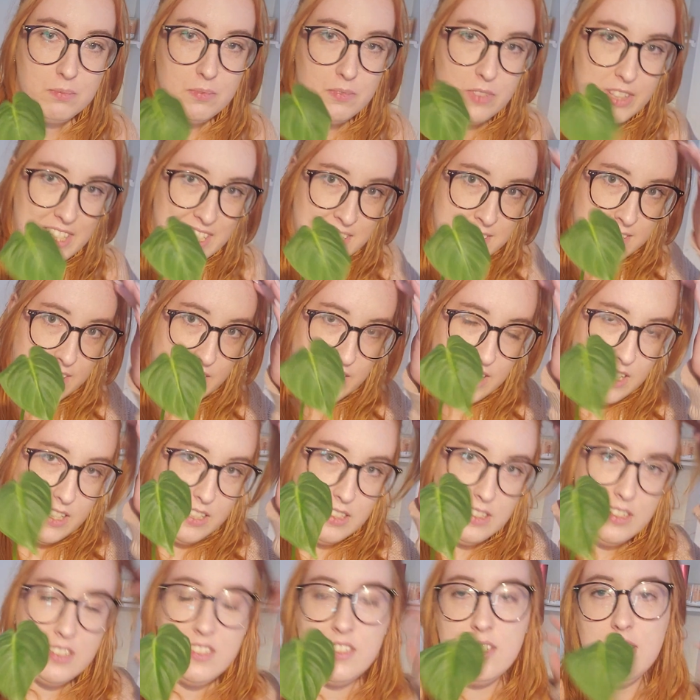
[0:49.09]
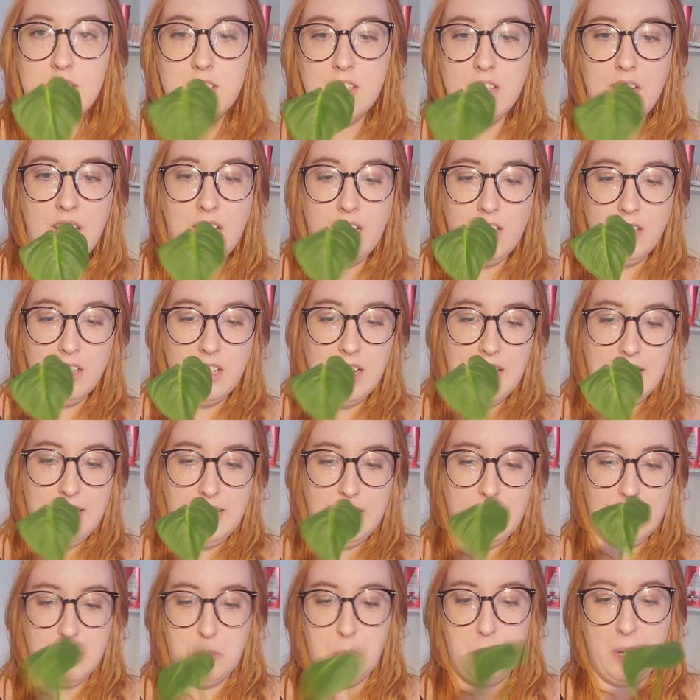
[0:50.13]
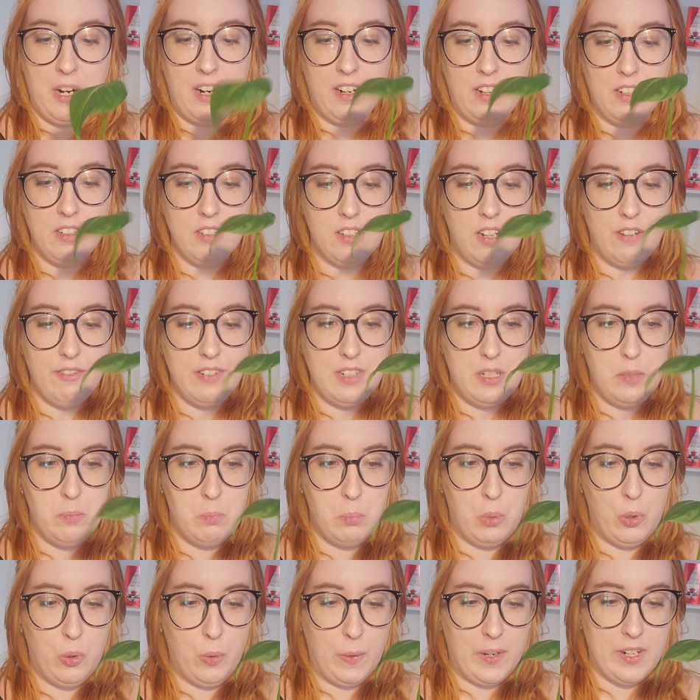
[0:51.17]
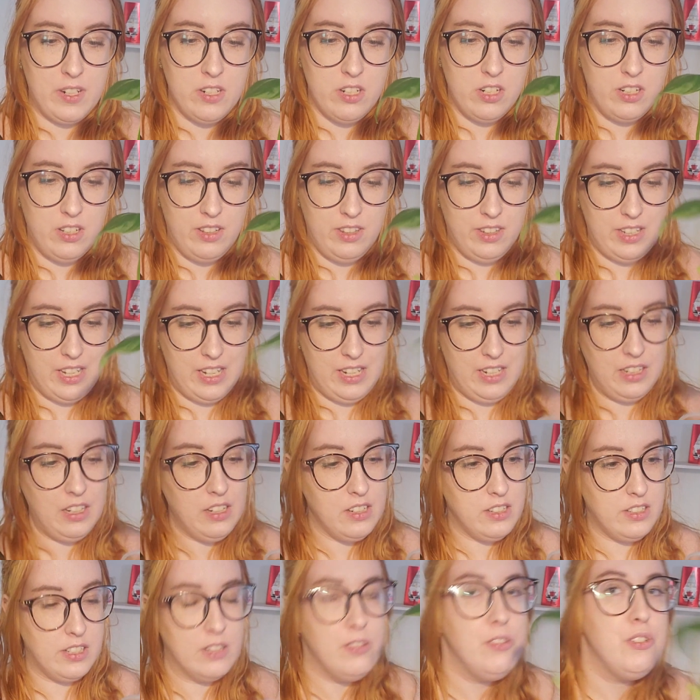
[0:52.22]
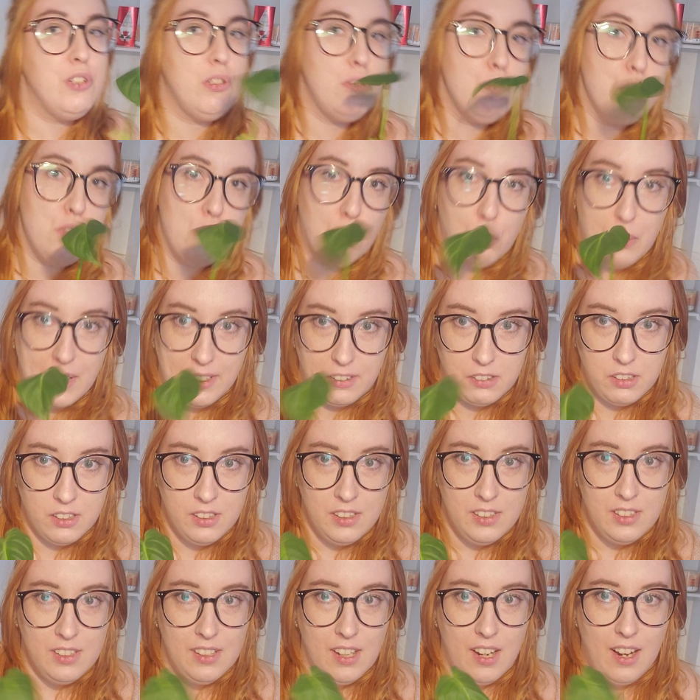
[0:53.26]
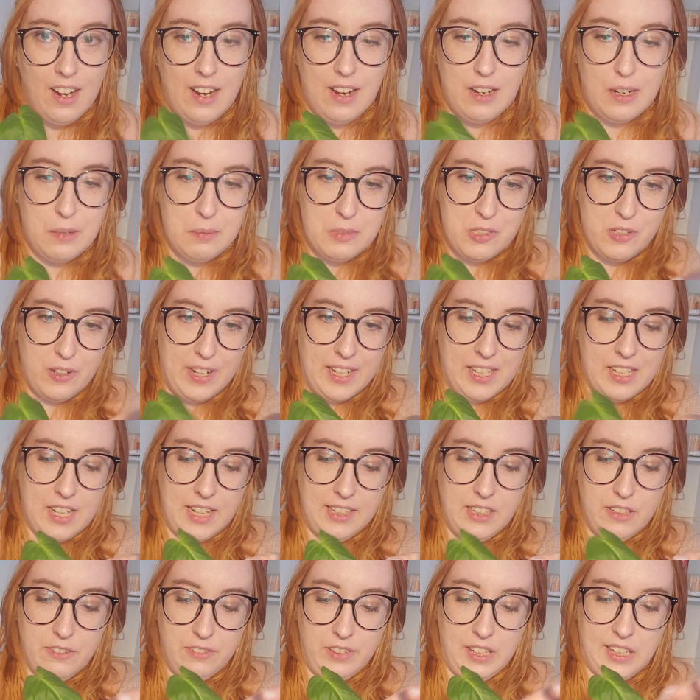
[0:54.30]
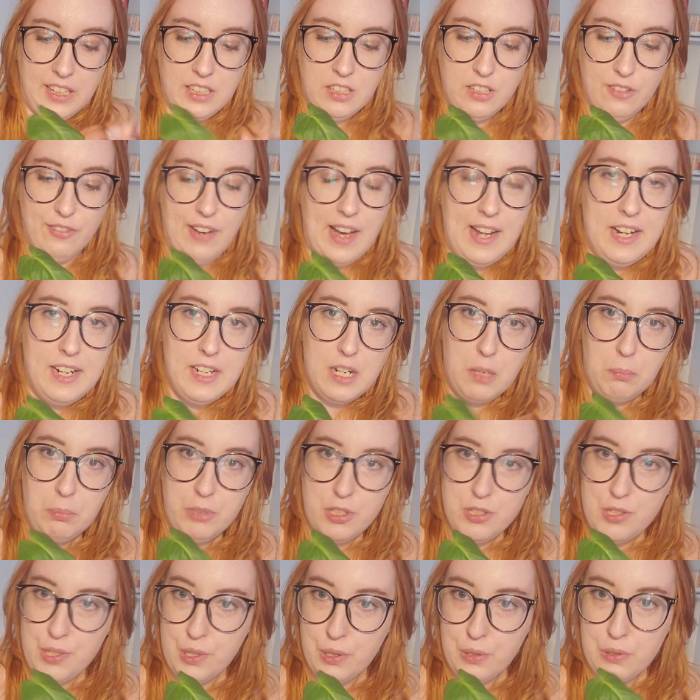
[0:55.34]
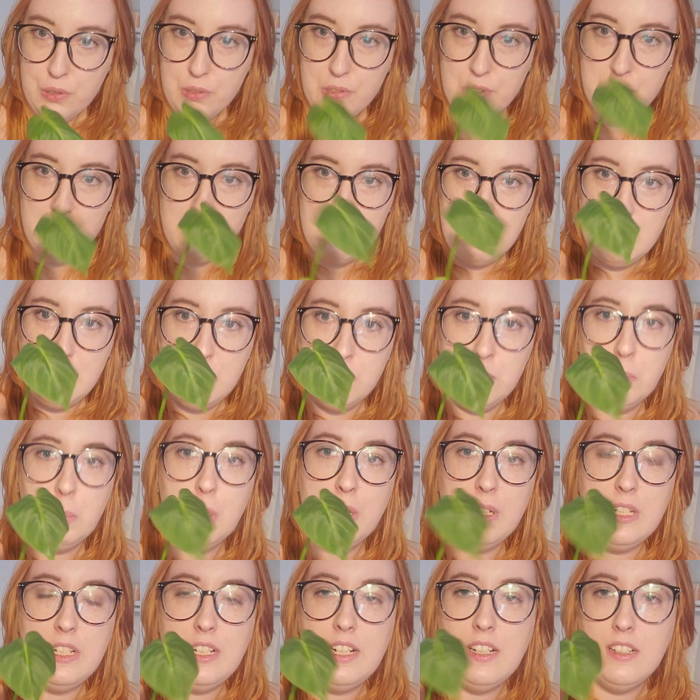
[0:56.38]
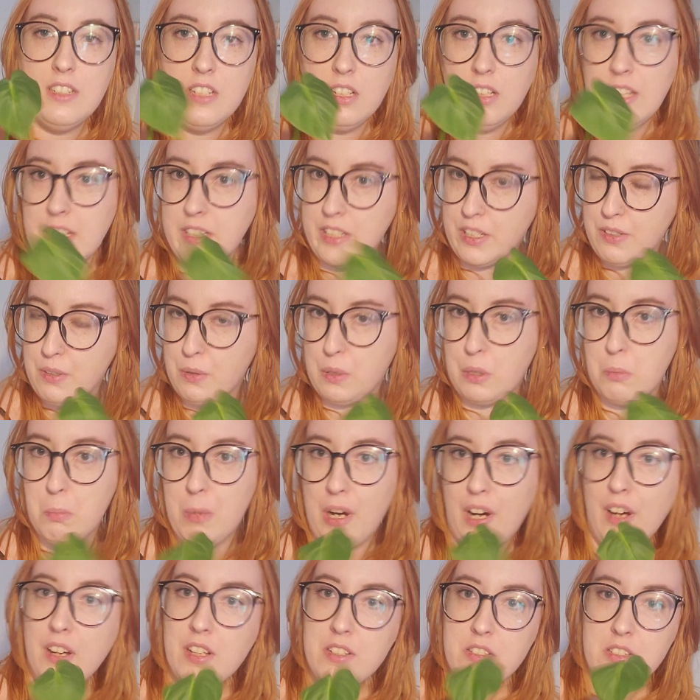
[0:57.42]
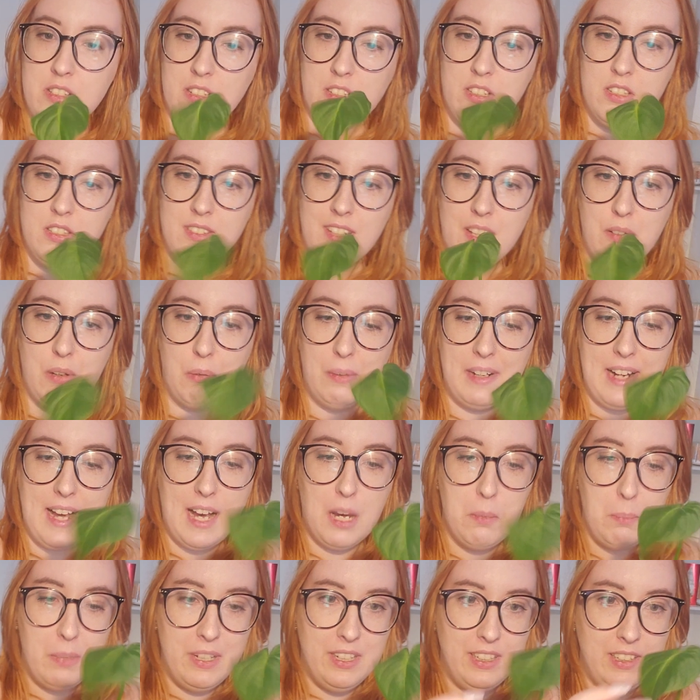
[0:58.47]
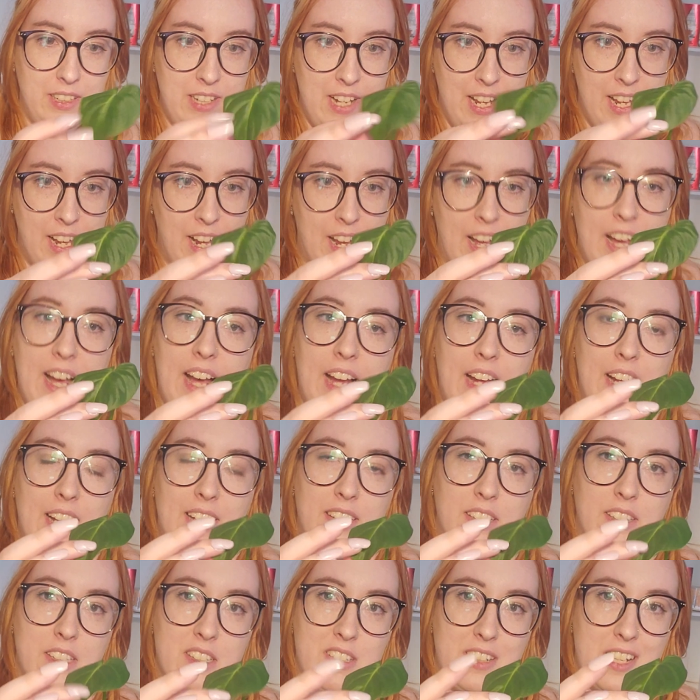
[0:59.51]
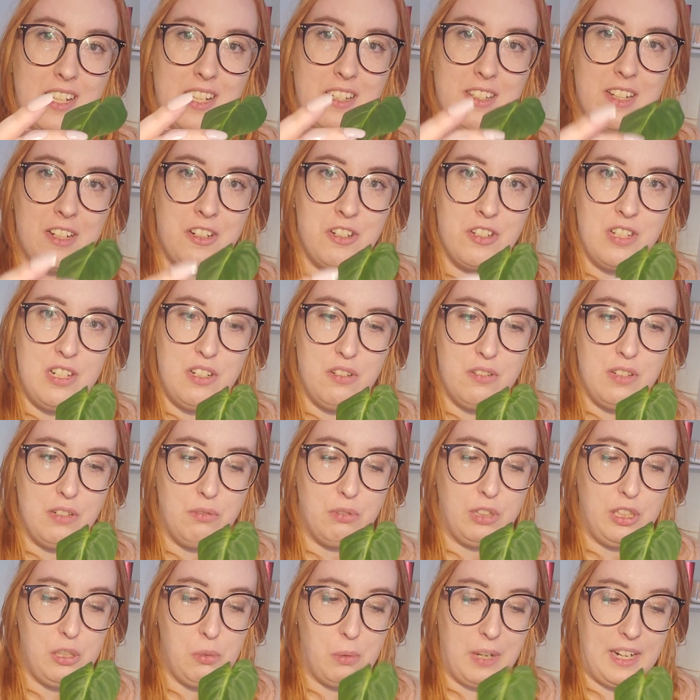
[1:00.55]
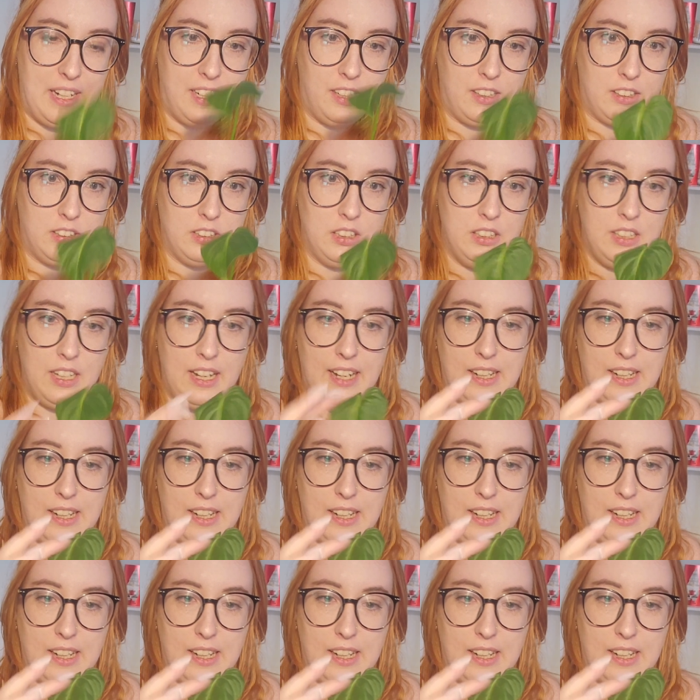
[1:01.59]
This is part of an import that didn't do so well. So I kind of like divided up the nodes and put it into leca or moss to see what would happen, and this guy's actually doing really well.